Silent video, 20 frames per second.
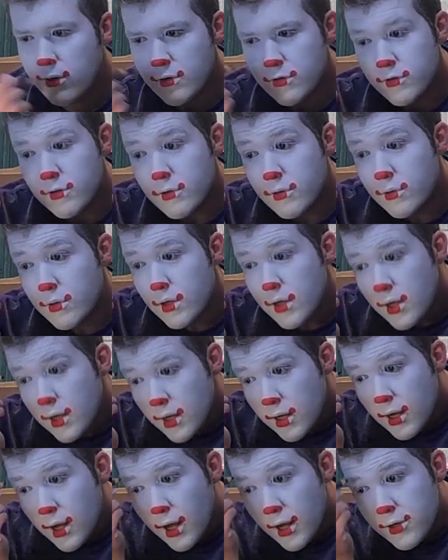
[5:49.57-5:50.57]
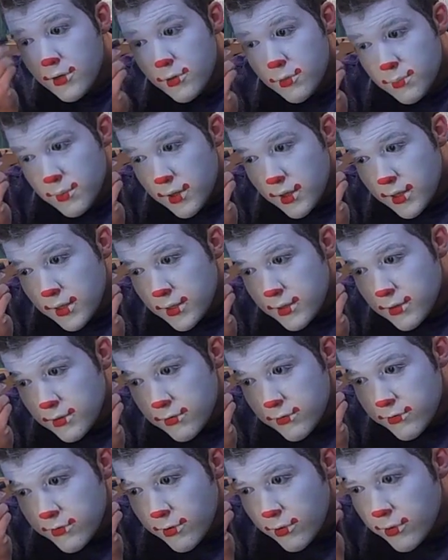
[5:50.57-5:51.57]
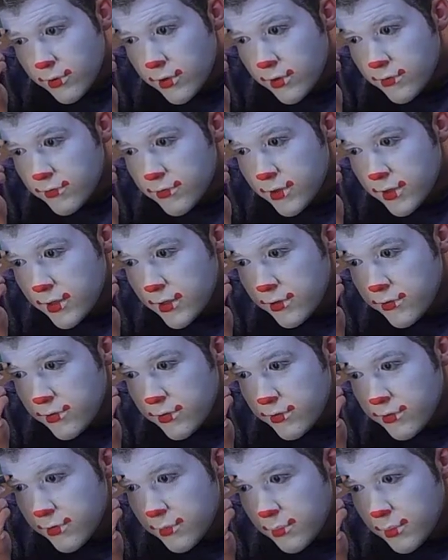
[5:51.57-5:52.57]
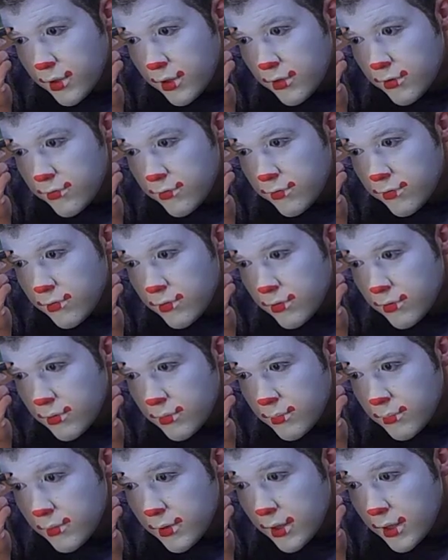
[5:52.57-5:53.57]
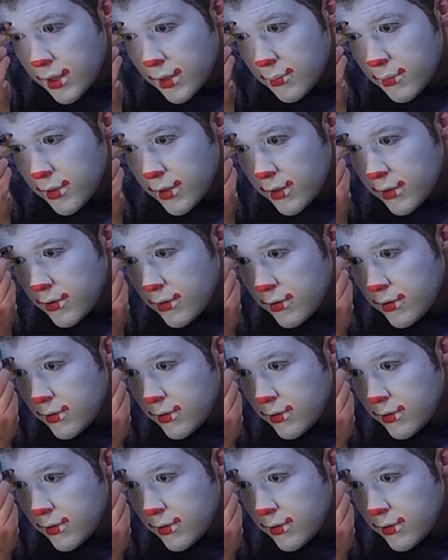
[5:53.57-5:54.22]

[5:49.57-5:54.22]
So I do mine start off kind of just above my eyebrow.